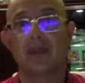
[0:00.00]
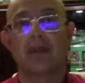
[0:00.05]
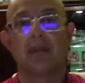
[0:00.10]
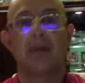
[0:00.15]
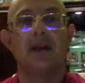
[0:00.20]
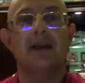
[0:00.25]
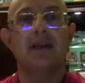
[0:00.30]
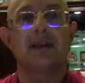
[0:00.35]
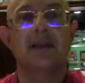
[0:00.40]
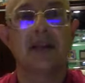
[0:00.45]

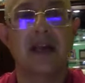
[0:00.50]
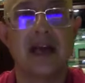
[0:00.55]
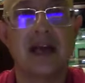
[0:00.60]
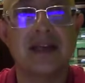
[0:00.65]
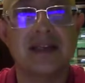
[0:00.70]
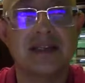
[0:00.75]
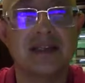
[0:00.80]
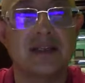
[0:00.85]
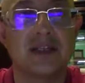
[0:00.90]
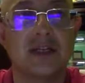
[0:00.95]
basically I
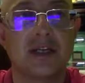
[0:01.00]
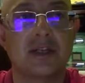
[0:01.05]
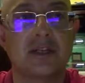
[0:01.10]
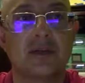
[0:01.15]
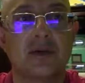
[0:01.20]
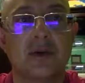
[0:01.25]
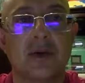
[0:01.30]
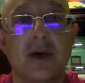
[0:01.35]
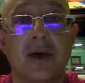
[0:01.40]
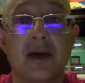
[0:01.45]
suggest
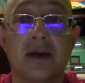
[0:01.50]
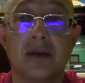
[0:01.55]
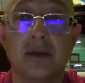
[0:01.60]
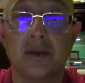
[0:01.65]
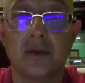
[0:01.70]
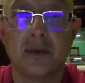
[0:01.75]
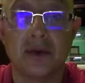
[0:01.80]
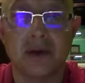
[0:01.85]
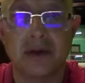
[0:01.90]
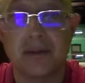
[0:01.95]
to hire a
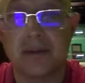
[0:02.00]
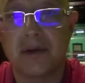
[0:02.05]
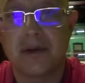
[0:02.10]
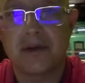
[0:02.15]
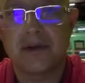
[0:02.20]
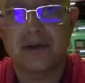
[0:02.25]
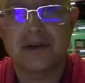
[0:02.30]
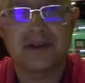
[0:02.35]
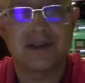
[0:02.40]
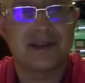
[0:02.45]
lawyer,
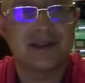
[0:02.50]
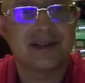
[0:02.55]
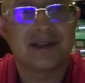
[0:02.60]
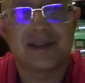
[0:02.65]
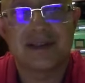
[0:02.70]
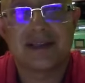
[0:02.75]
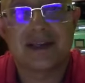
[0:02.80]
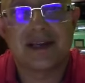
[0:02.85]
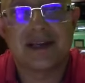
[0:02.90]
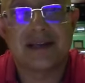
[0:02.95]
because in
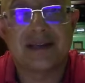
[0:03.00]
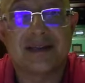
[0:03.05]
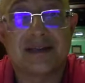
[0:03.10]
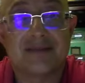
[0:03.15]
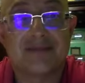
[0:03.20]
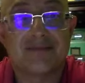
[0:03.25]
this case,